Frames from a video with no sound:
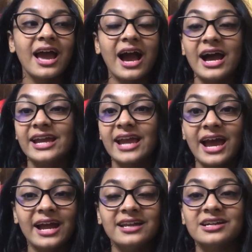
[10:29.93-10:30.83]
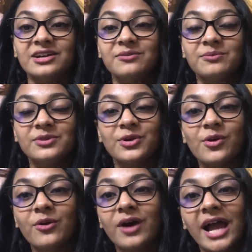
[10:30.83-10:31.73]
I had
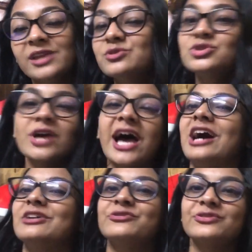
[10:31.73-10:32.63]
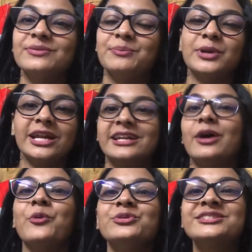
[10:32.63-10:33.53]
I used to have
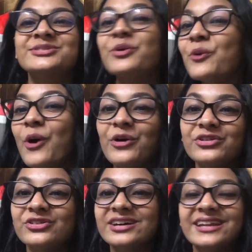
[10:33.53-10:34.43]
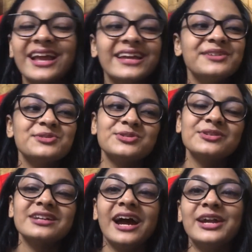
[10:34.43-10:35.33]
breakdowns so often. I used to
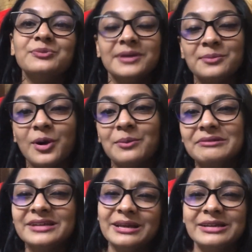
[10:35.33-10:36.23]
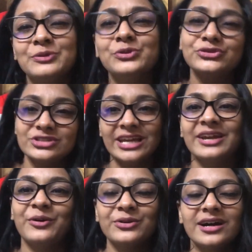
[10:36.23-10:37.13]
cry to my mom and like kuch
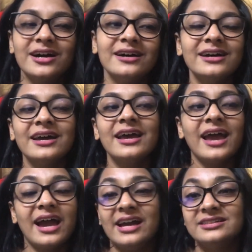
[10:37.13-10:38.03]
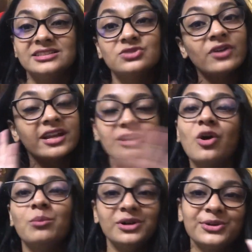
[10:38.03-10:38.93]
nahi ho raha, and it's very
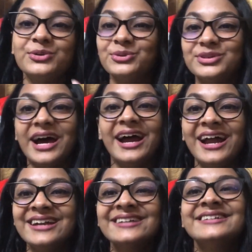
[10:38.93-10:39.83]
normal to do that.